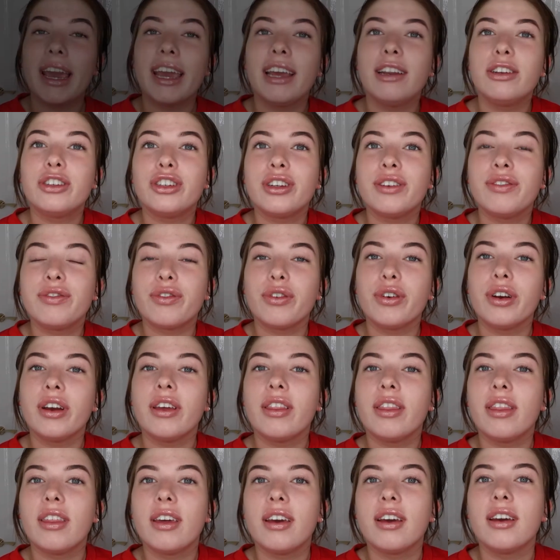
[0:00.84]
entry for
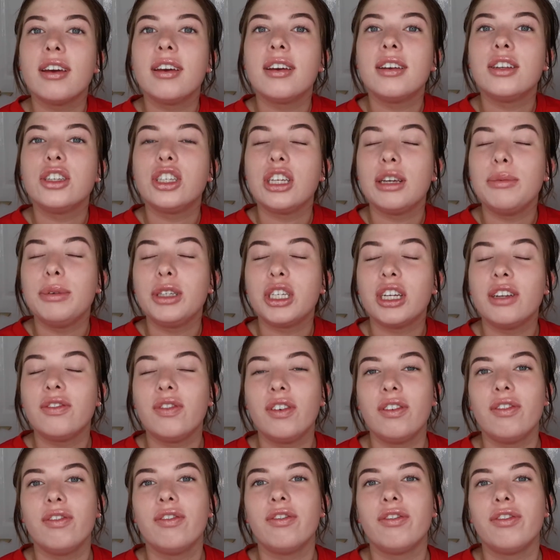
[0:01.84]
the Jamie
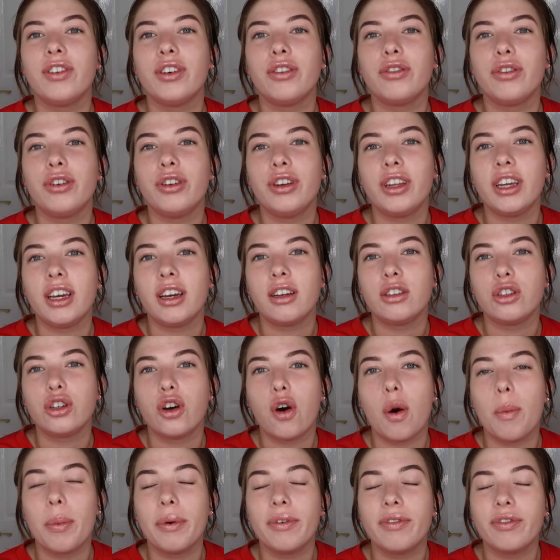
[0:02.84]
Genevieve and Feel Unique
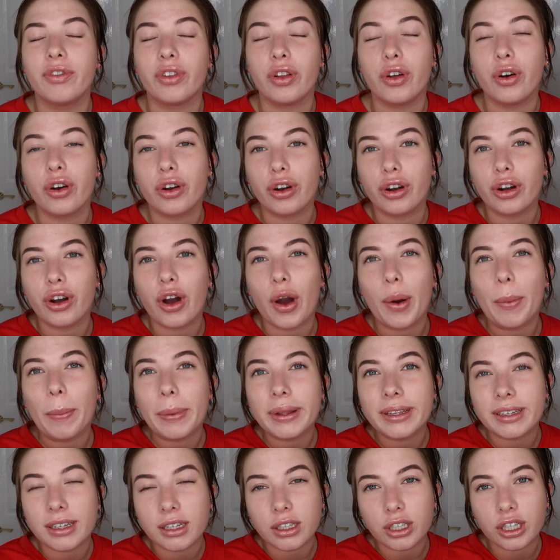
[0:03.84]
Top Vlogger
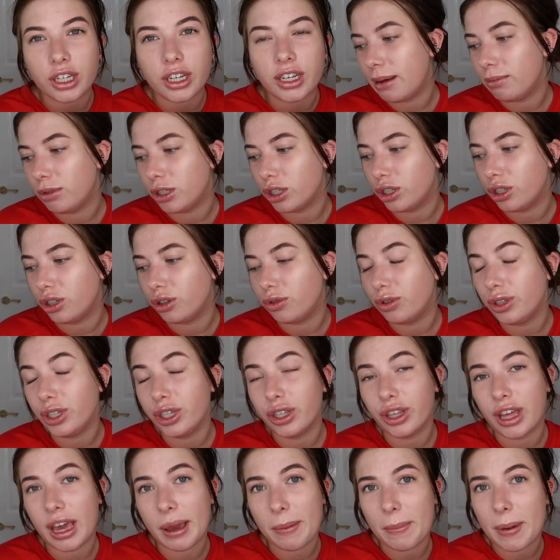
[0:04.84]
competition. I'm just showing you
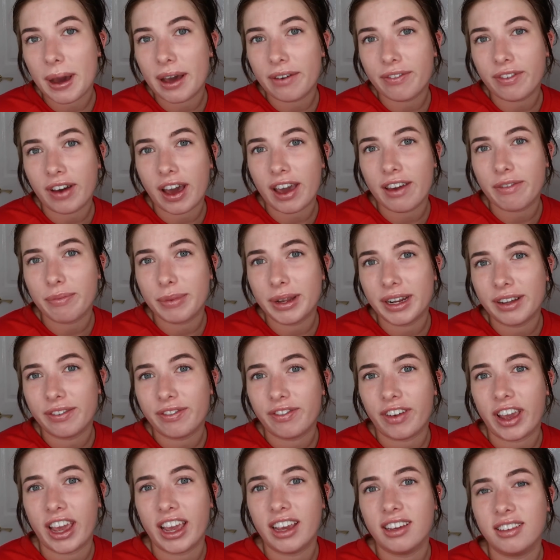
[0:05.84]
like my 5-minute
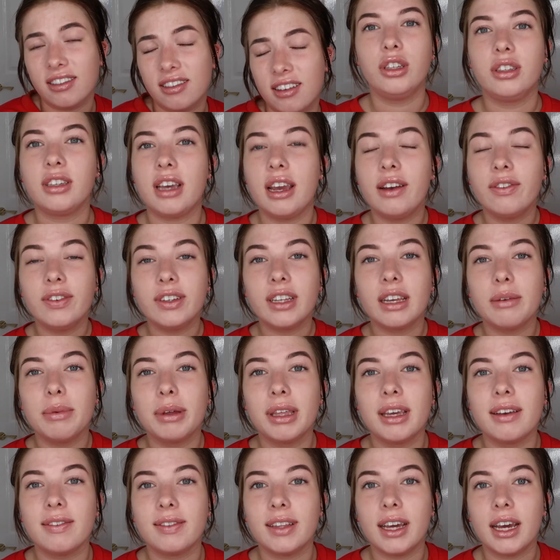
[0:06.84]
face. Because every time I
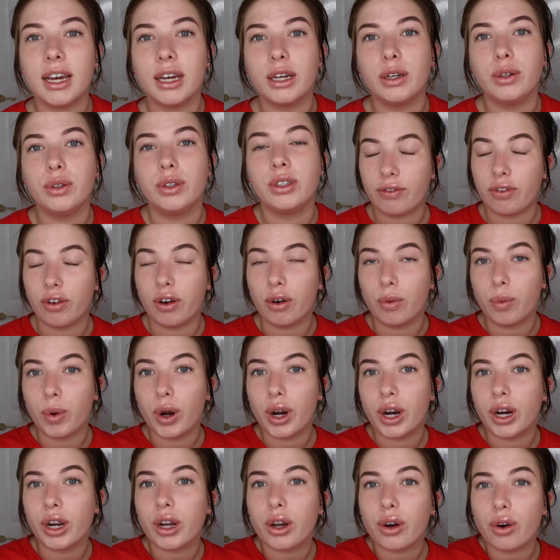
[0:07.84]
leave the house for
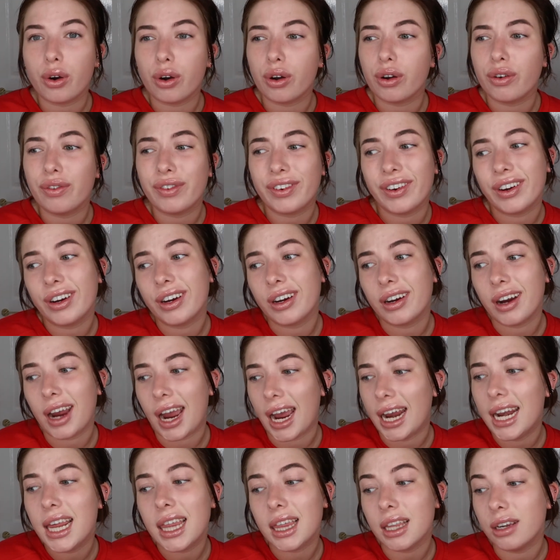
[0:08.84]
work or for
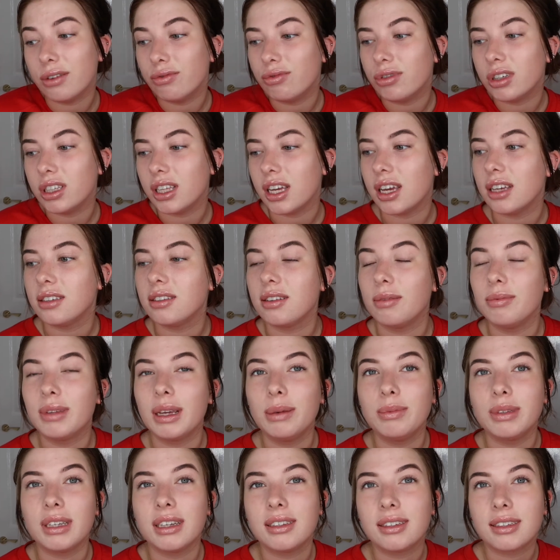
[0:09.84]
anything really,
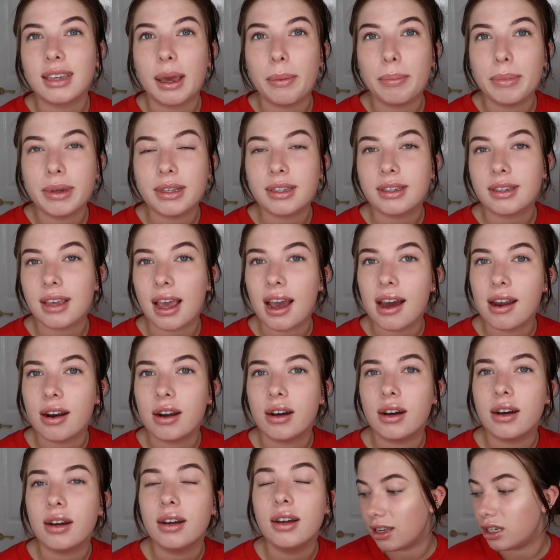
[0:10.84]
sometimes I skip
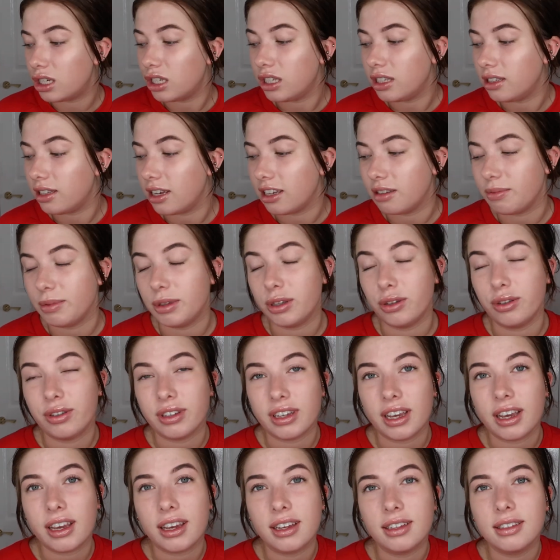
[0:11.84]
mascara. It literally takes me 2
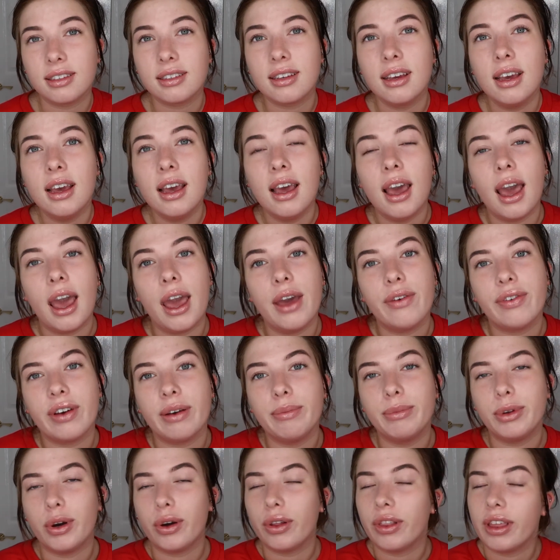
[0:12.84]
seconds if I'm
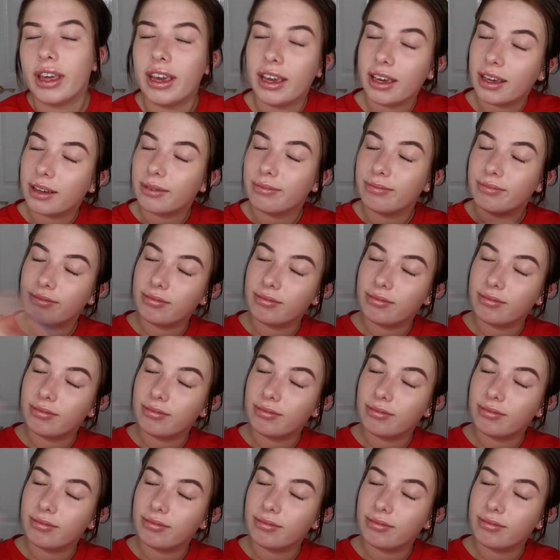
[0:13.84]
not like